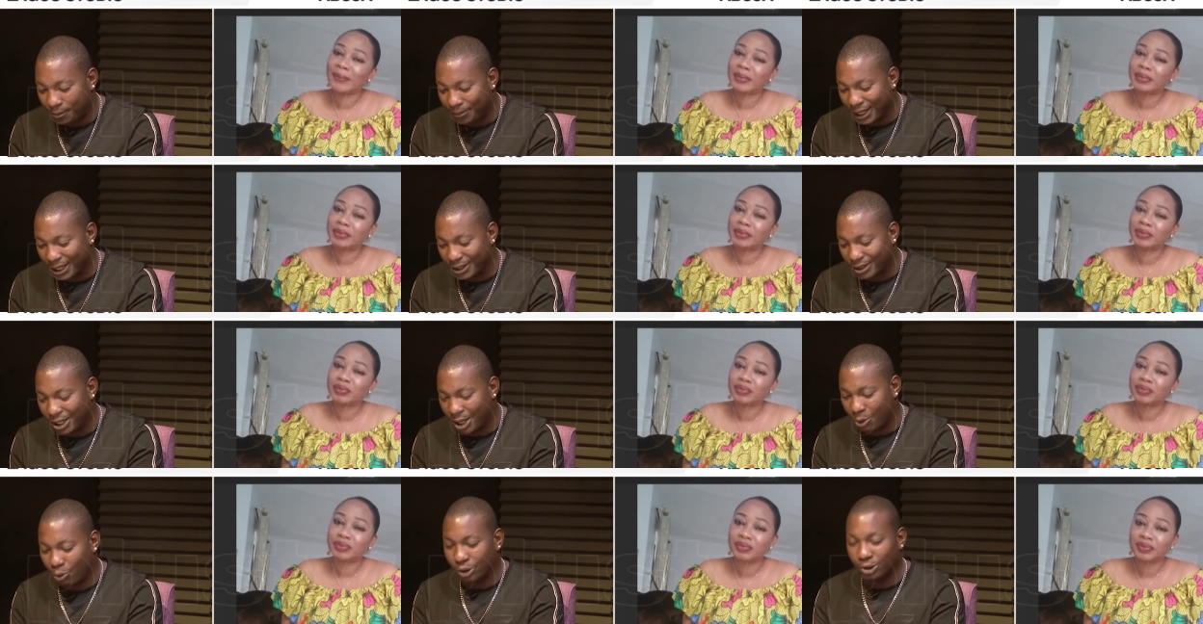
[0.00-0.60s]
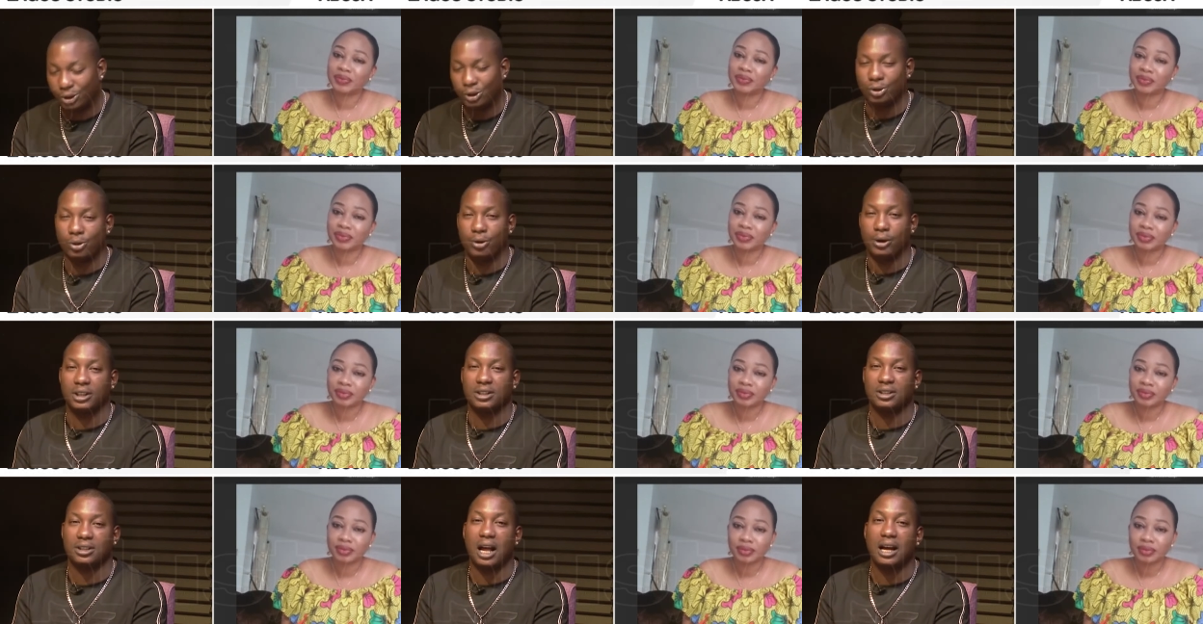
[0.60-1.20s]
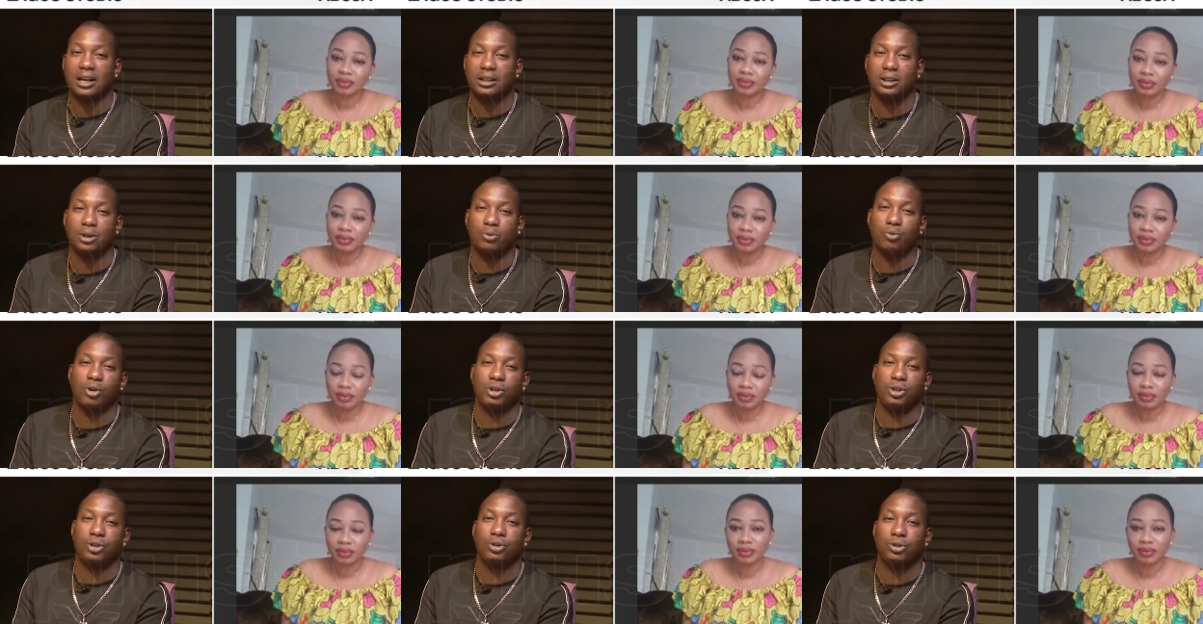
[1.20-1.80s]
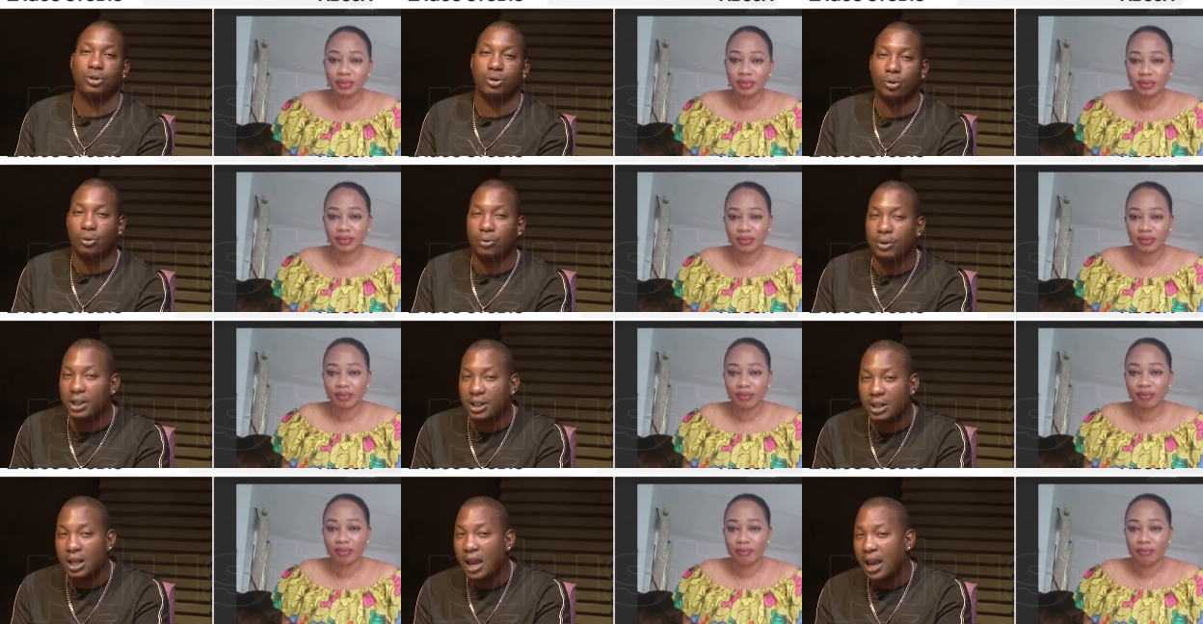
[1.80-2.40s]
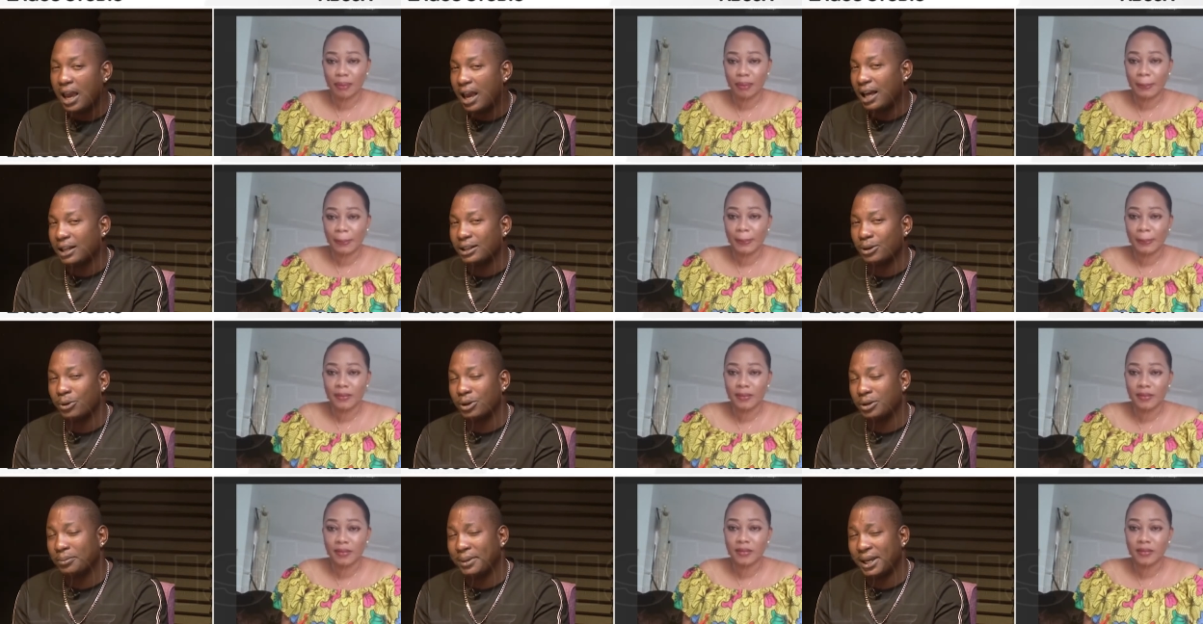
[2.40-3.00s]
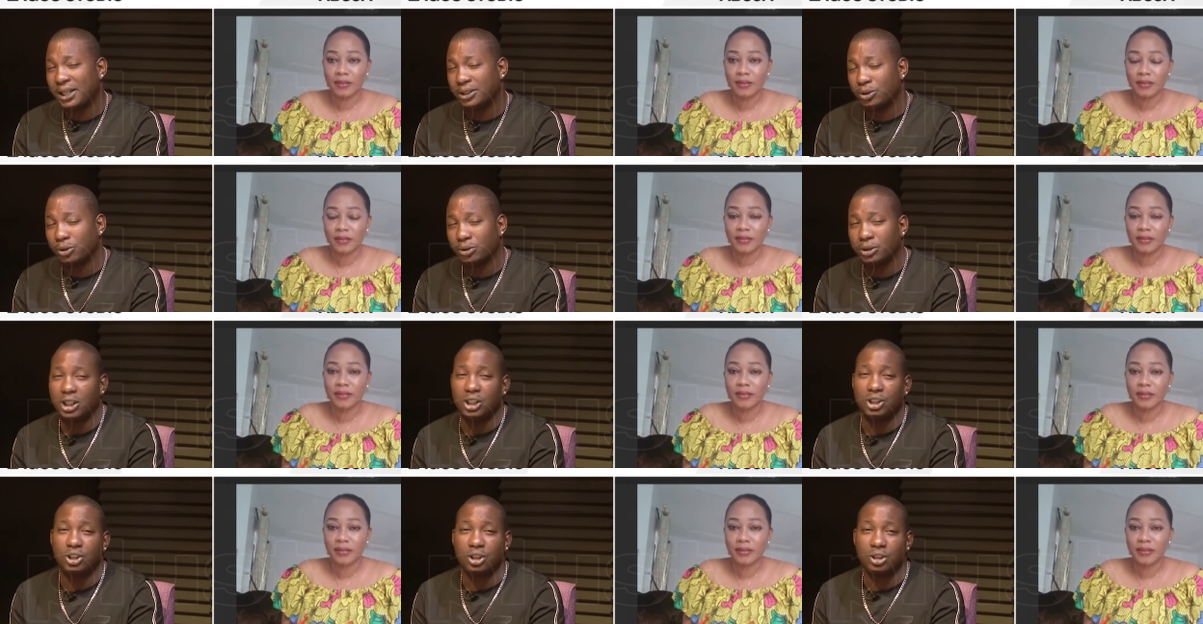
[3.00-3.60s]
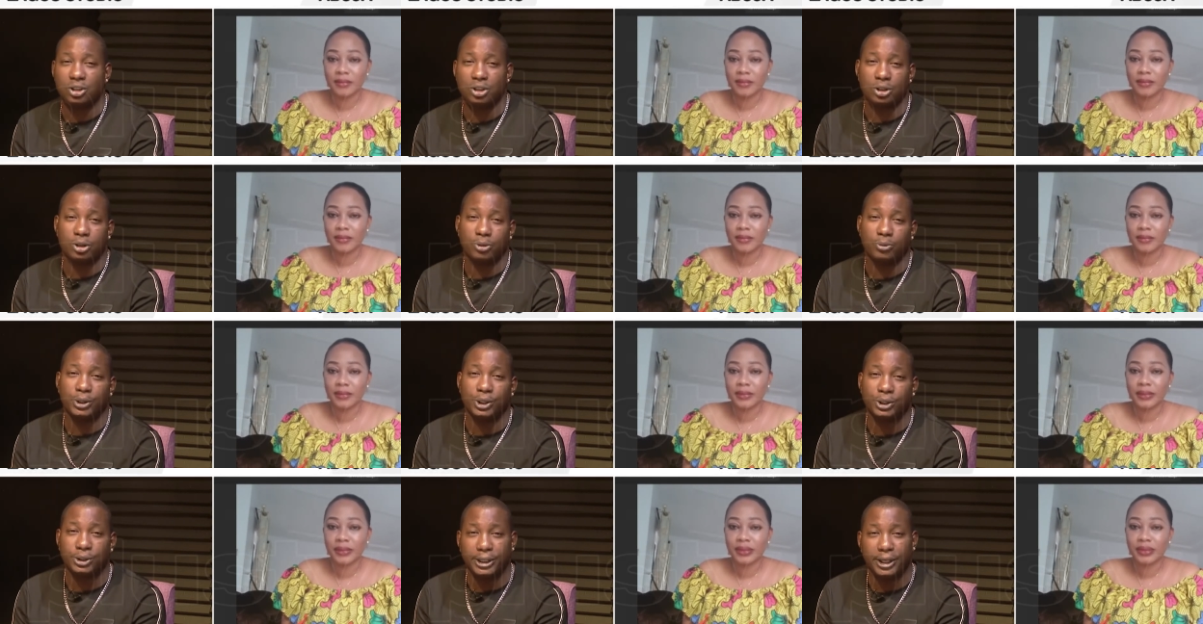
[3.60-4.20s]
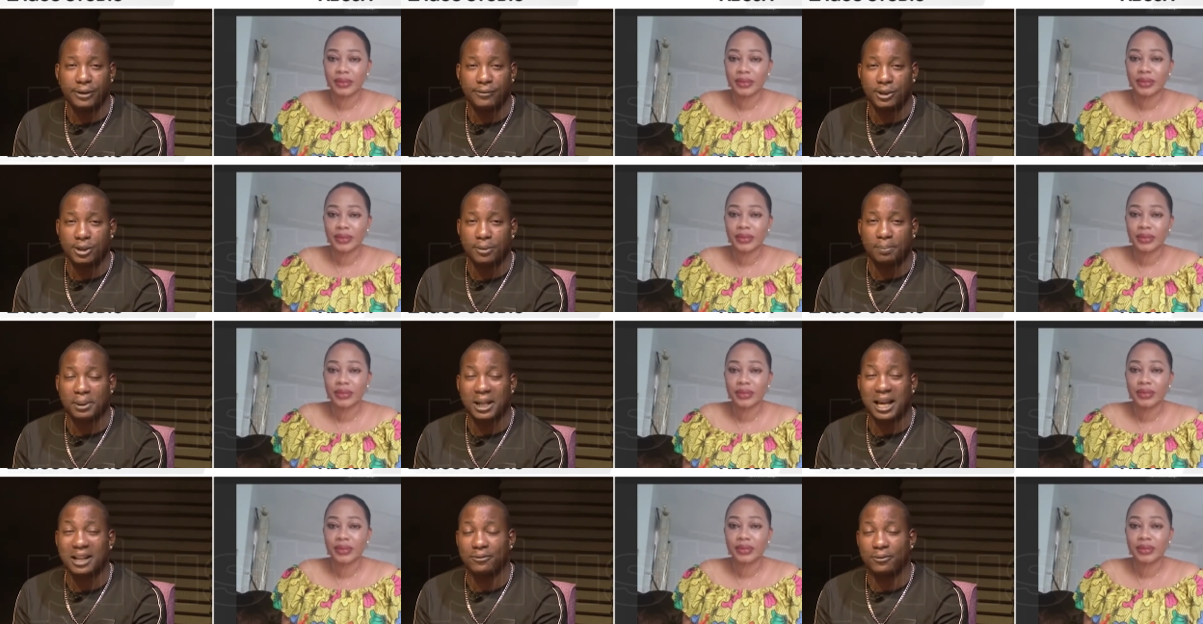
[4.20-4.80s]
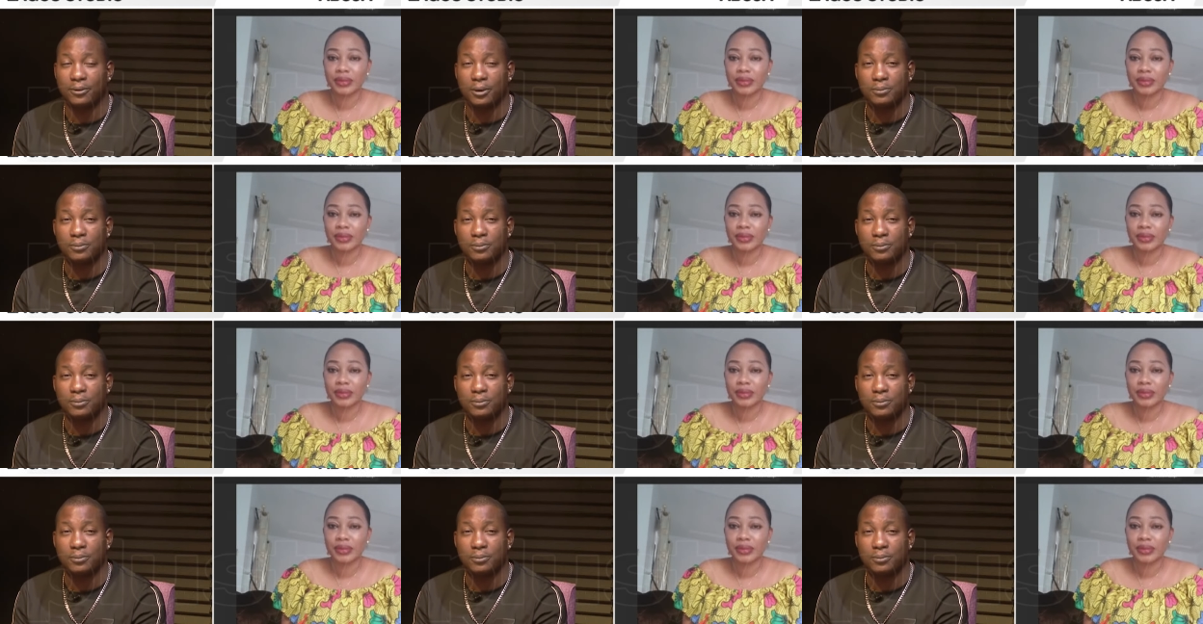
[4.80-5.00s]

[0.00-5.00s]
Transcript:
Speaker 1: and they want to know exactly what you're doing and they want to make donations, you know, we're going to give you the platform